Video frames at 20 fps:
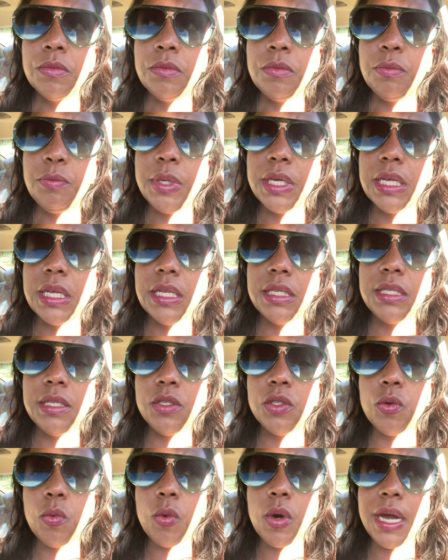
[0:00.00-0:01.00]
because
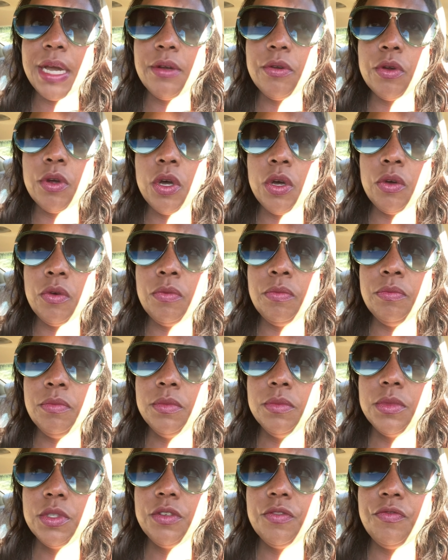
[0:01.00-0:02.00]
it's a wider home
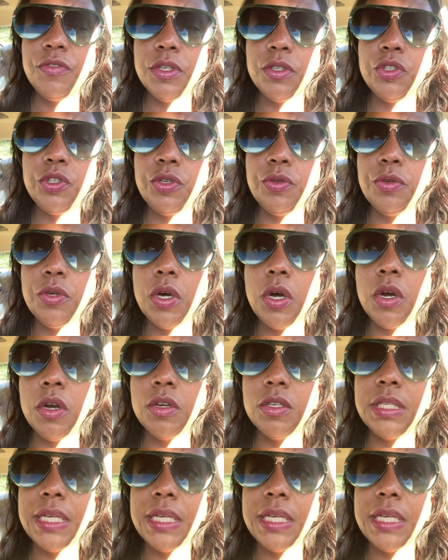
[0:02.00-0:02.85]
to fit 2 cars.